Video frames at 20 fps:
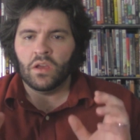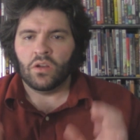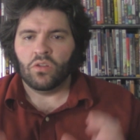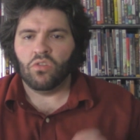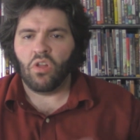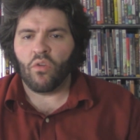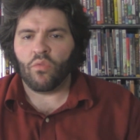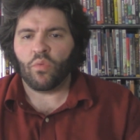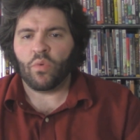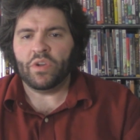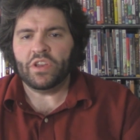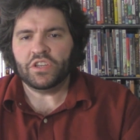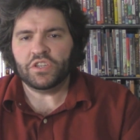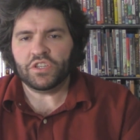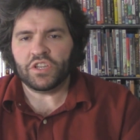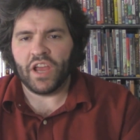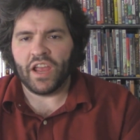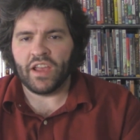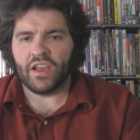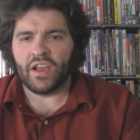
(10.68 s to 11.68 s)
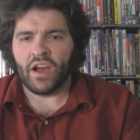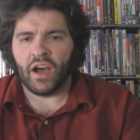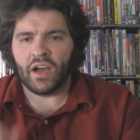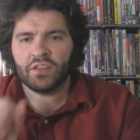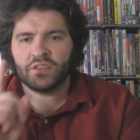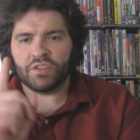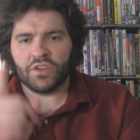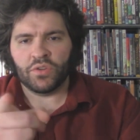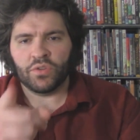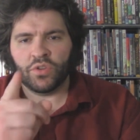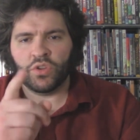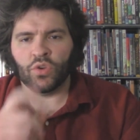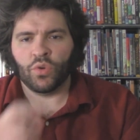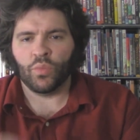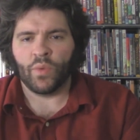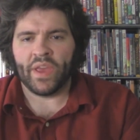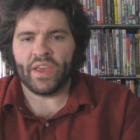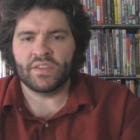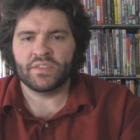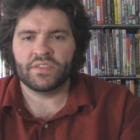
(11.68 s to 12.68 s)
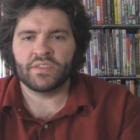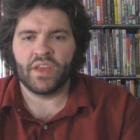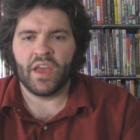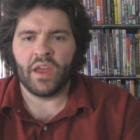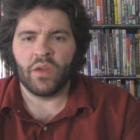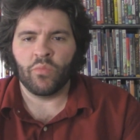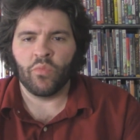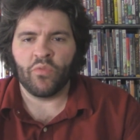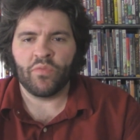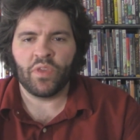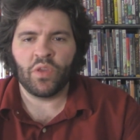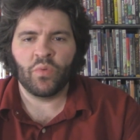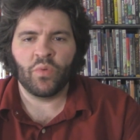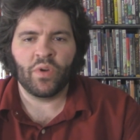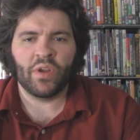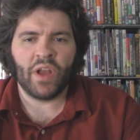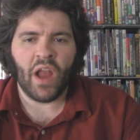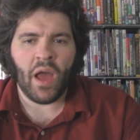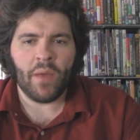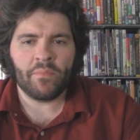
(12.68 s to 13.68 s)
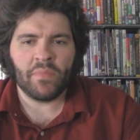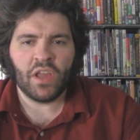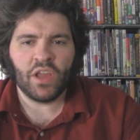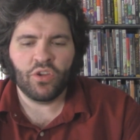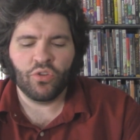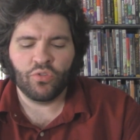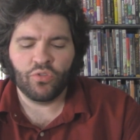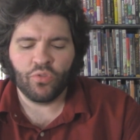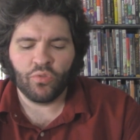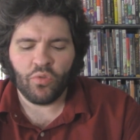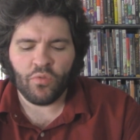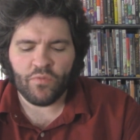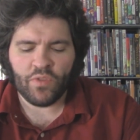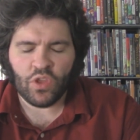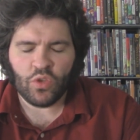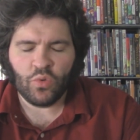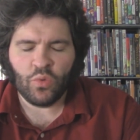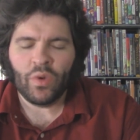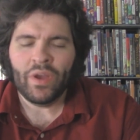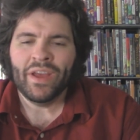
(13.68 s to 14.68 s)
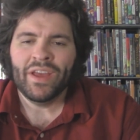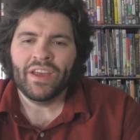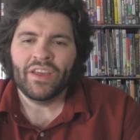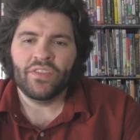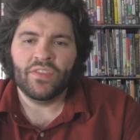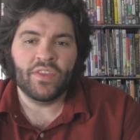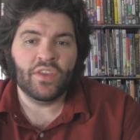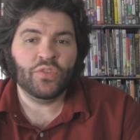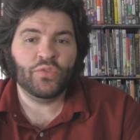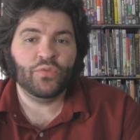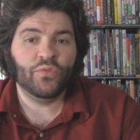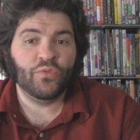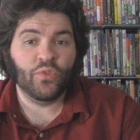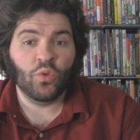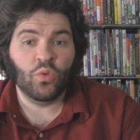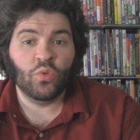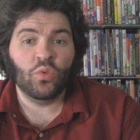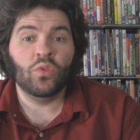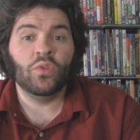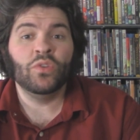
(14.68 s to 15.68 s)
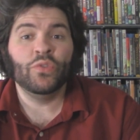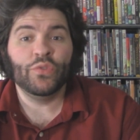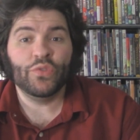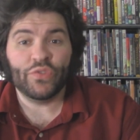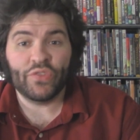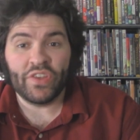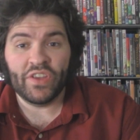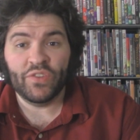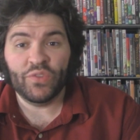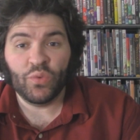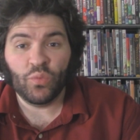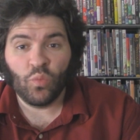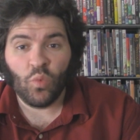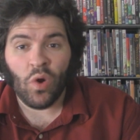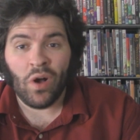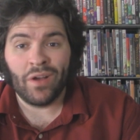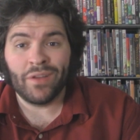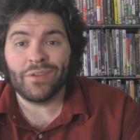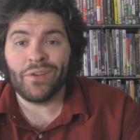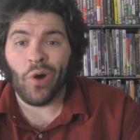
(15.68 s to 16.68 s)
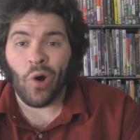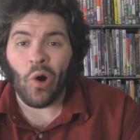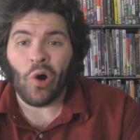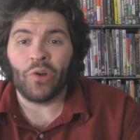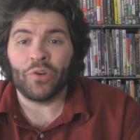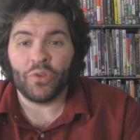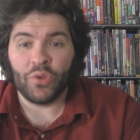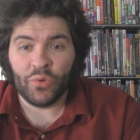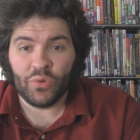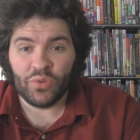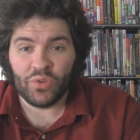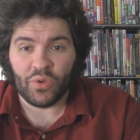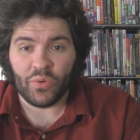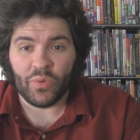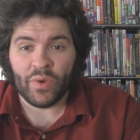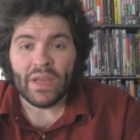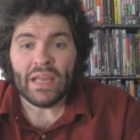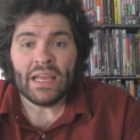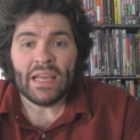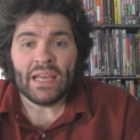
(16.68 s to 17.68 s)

Hello everyone, it's Shane Kanto, your Wasteland reviewer, and I'm here to review This Fool Season 1 on Hulu.